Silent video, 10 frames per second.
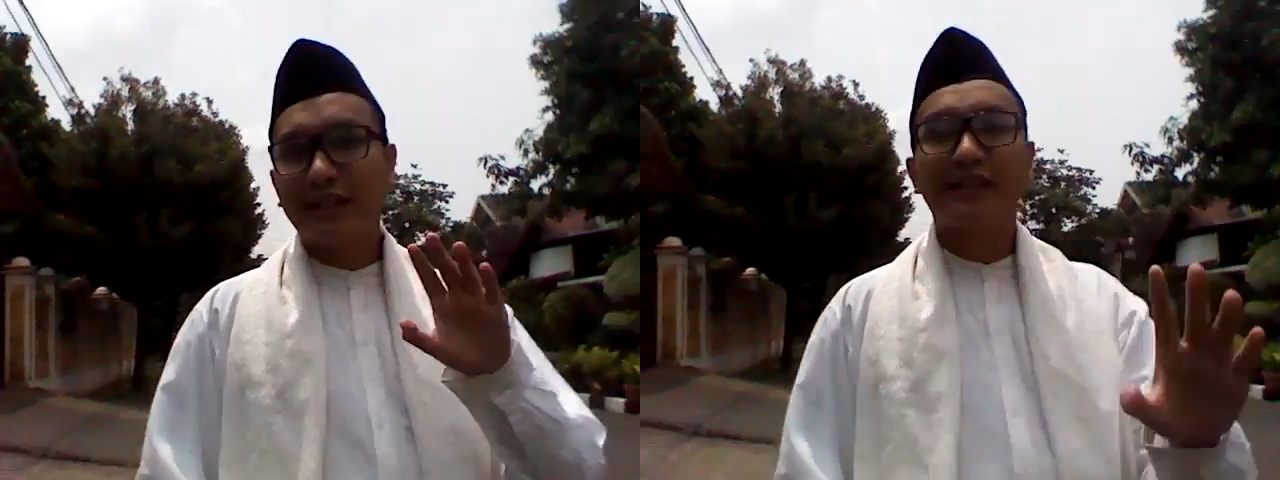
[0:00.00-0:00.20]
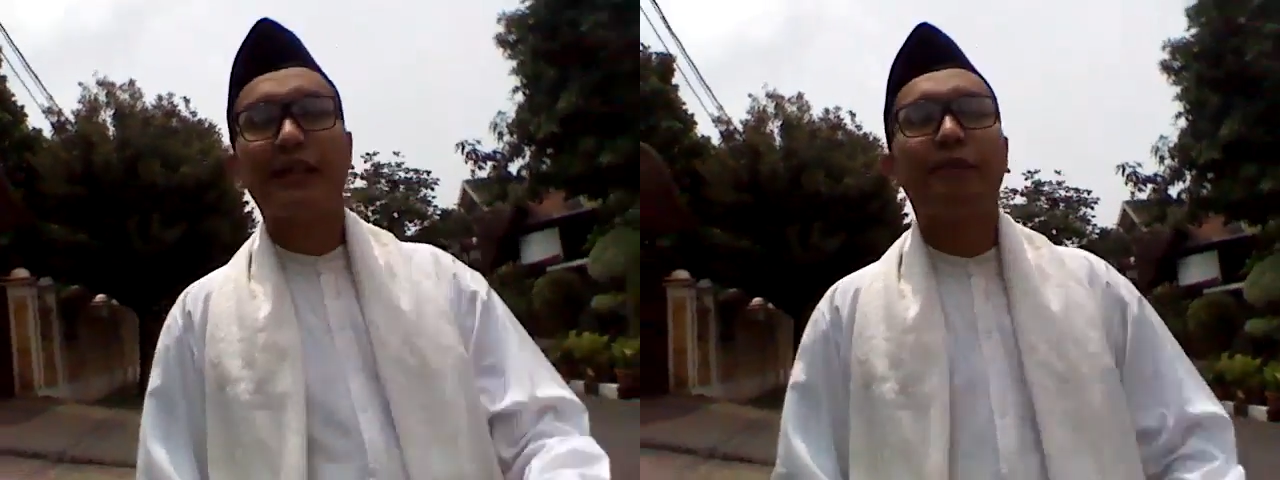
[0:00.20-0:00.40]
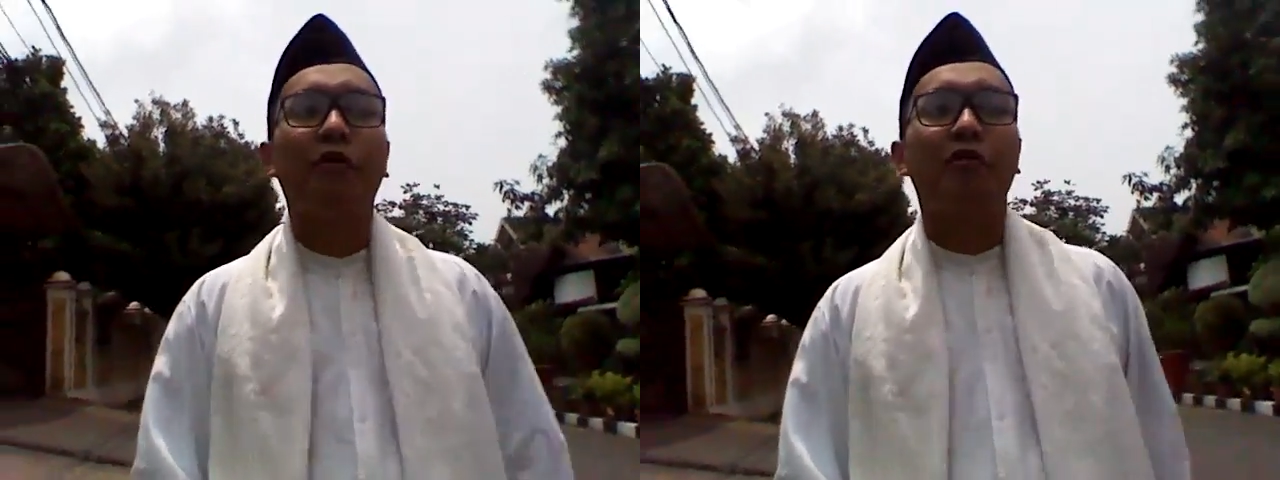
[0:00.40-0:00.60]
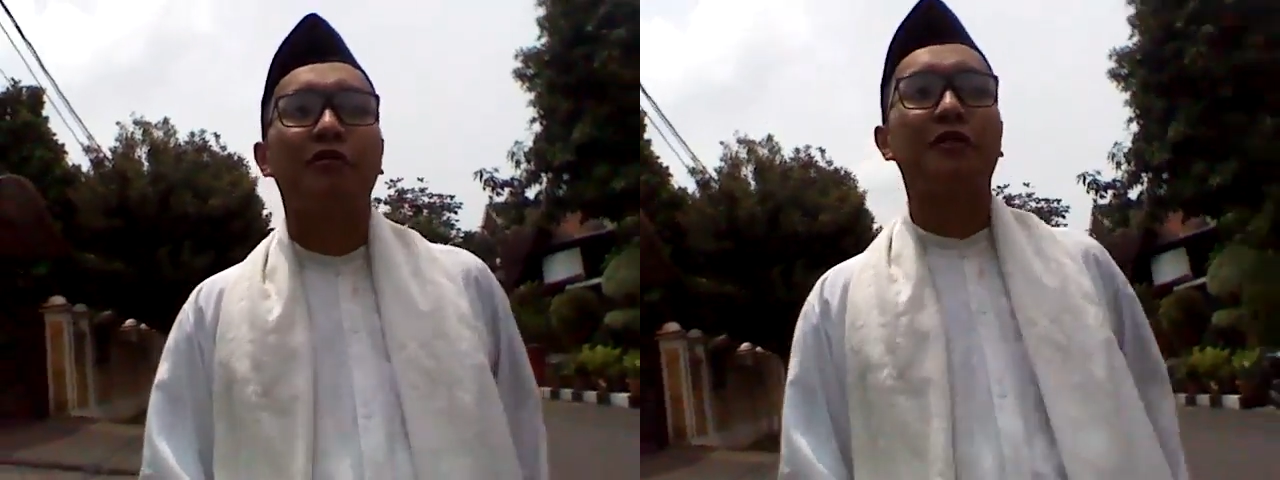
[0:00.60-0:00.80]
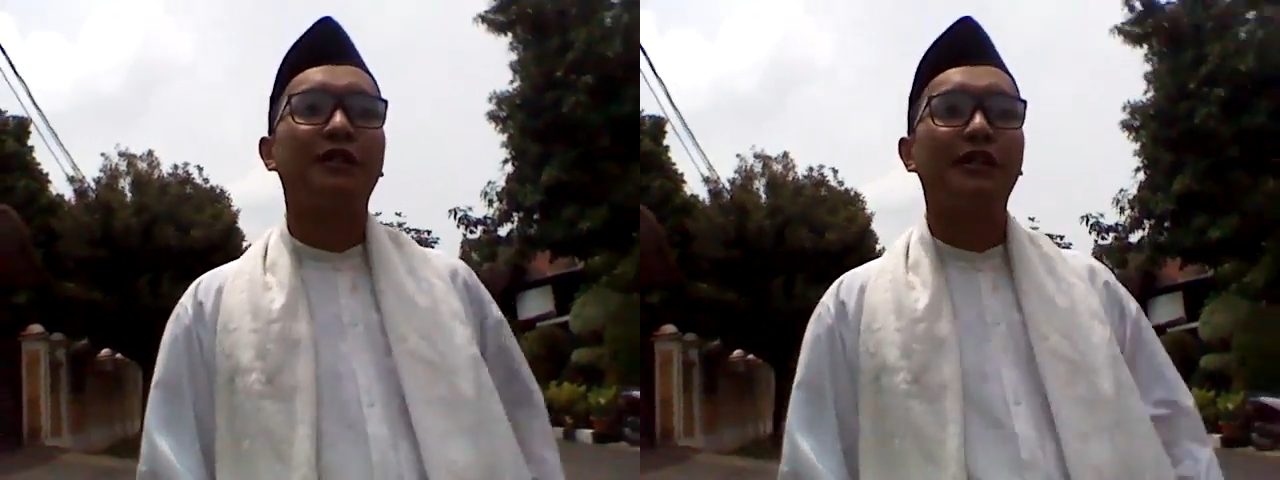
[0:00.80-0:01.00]
Singapore.
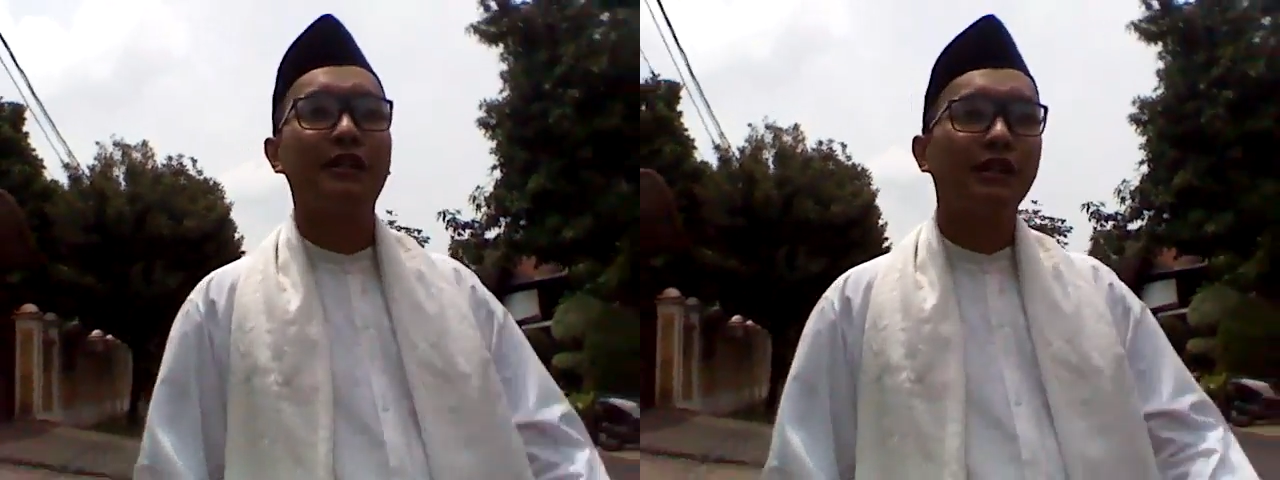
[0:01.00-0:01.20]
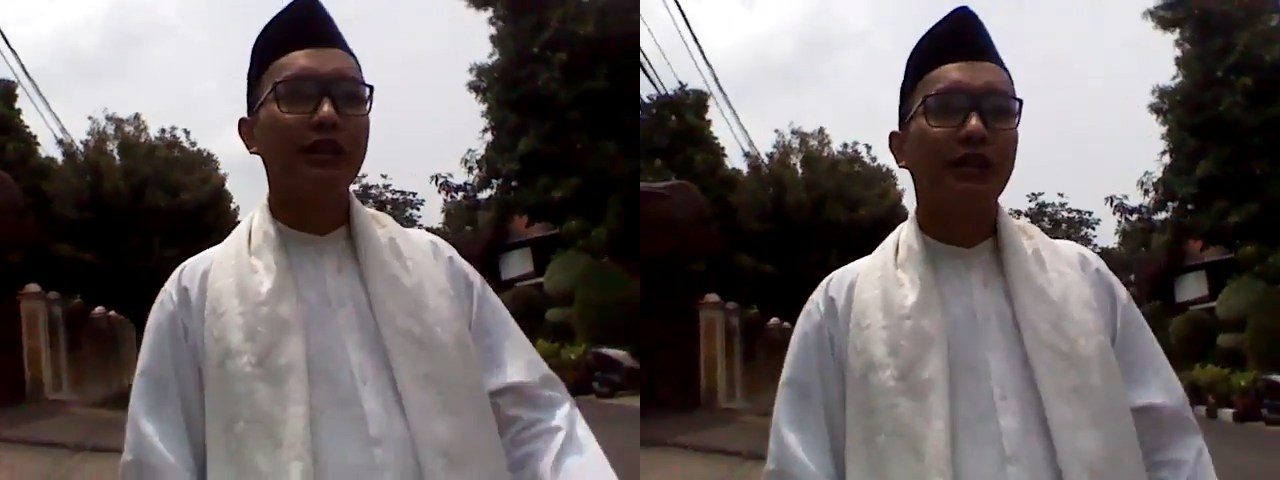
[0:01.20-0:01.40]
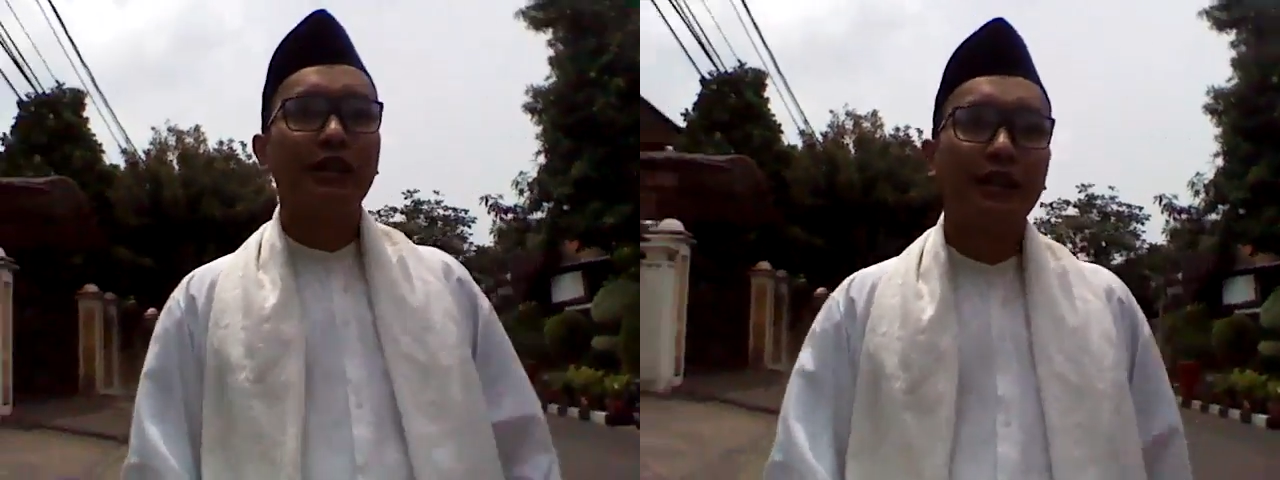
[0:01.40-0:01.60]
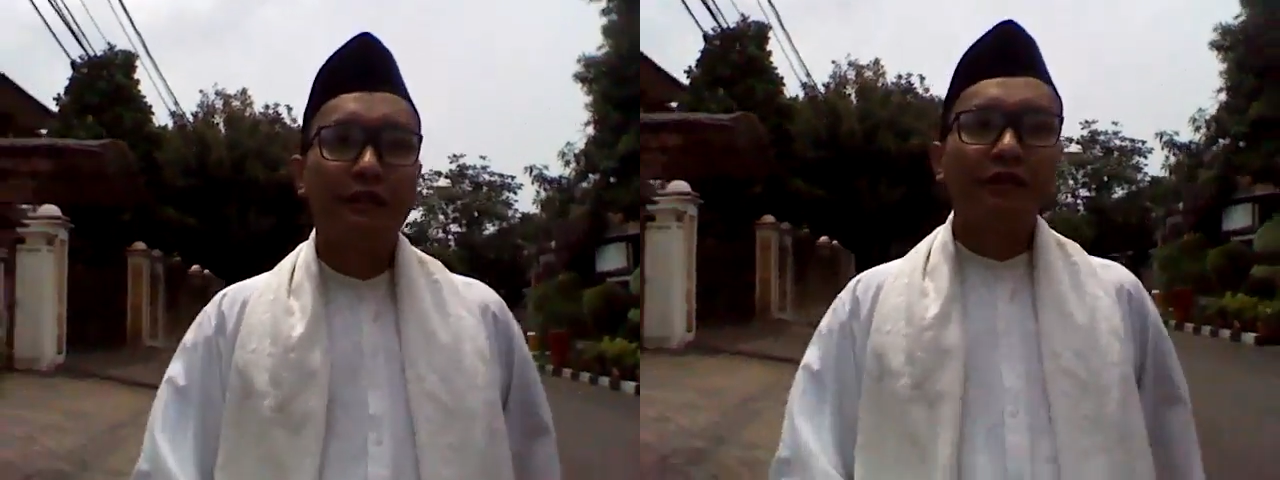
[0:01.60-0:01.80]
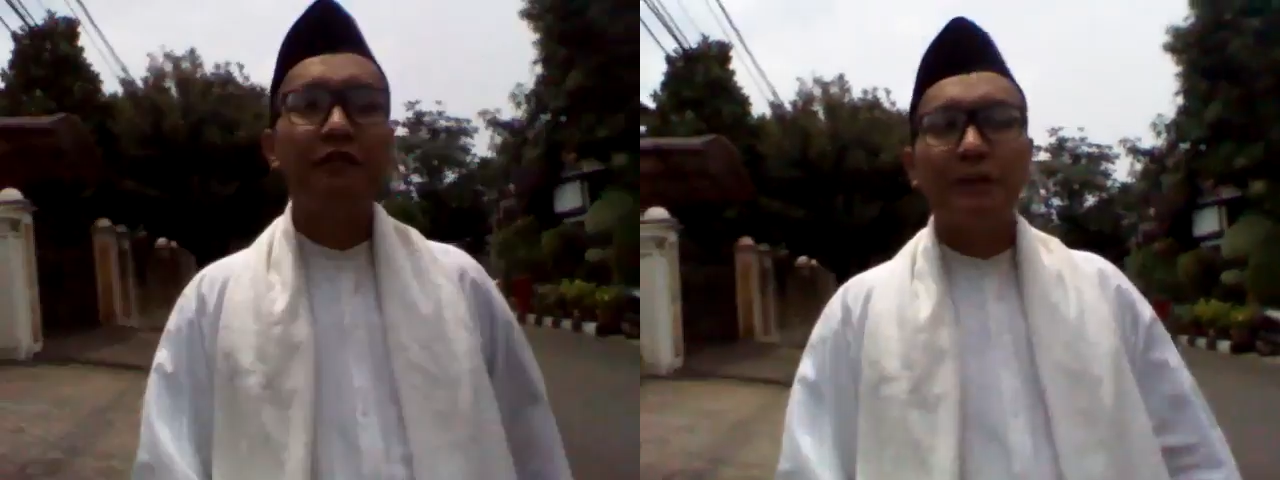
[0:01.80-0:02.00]

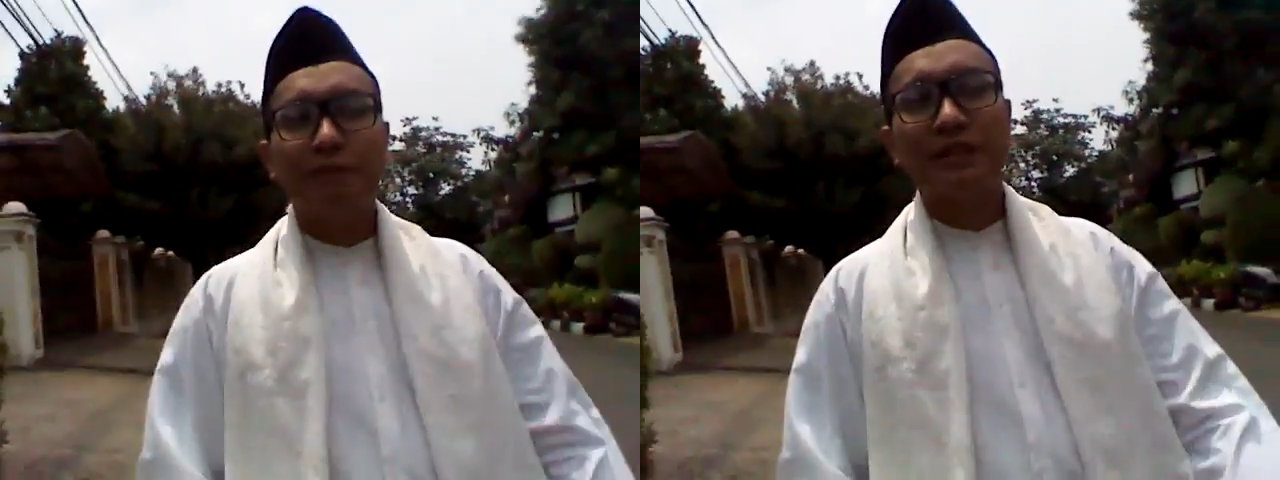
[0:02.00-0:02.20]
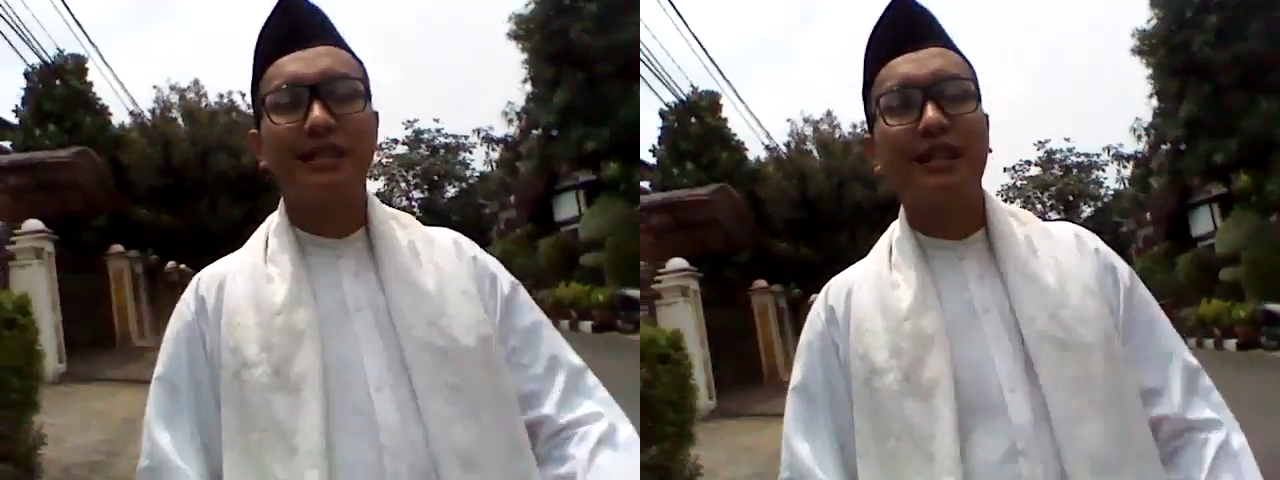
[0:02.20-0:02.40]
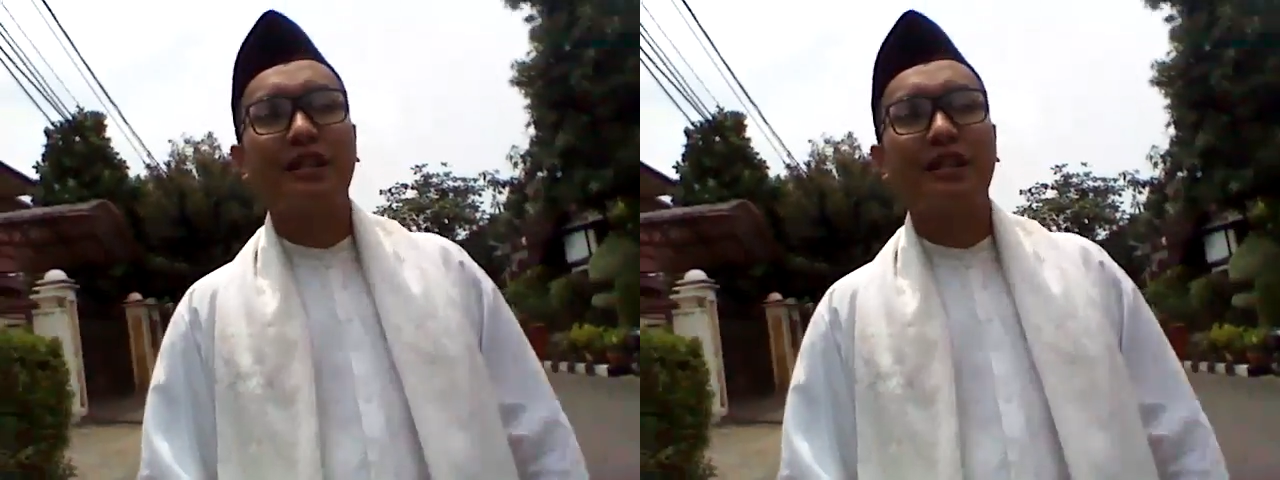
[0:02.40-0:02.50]
50%